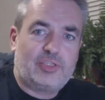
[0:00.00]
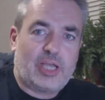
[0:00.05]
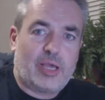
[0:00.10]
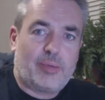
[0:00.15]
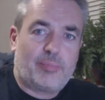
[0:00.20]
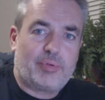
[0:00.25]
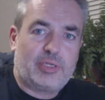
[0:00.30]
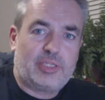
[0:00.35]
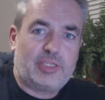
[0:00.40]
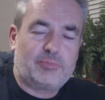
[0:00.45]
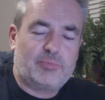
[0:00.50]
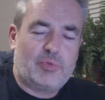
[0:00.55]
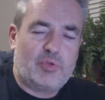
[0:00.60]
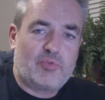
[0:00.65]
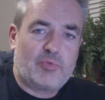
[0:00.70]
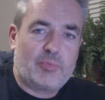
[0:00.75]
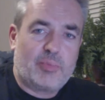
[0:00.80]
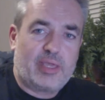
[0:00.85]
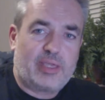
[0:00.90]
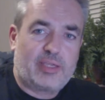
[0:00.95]
Japanese
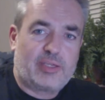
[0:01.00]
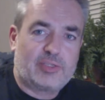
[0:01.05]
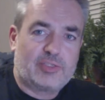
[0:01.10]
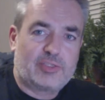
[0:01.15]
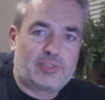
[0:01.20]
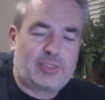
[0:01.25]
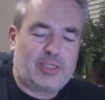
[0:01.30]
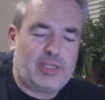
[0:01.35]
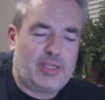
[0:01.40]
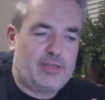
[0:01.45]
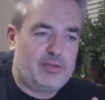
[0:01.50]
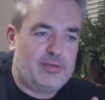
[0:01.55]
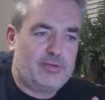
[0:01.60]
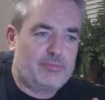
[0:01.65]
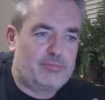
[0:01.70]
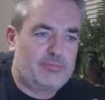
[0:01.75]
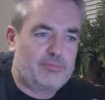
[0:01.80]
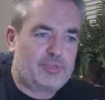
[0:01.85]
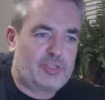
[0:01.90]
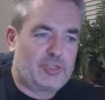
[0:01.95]
movie makers
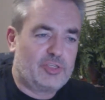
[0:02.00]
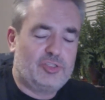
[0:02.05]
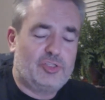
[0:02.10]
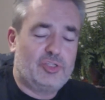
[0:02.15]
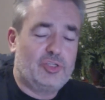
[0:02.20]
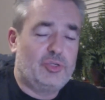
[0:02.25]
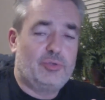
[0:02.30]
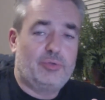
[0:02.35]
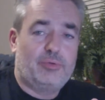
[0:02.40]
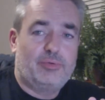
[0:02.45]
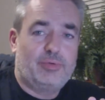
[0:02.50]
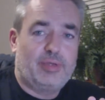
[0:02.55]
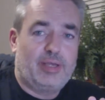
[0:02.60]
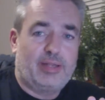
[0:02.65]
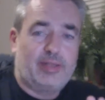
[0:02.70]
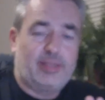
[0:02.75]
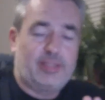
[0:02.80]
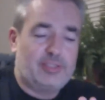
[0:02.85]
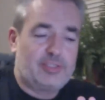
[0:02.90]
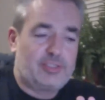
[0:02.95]
can do,
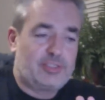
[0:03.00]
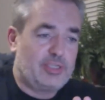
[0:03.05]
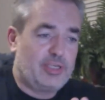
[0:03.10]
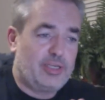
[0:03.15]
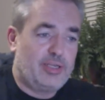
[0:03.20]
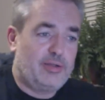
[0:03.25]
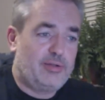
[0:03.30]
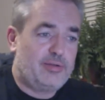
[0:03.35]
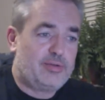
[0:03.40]
and it's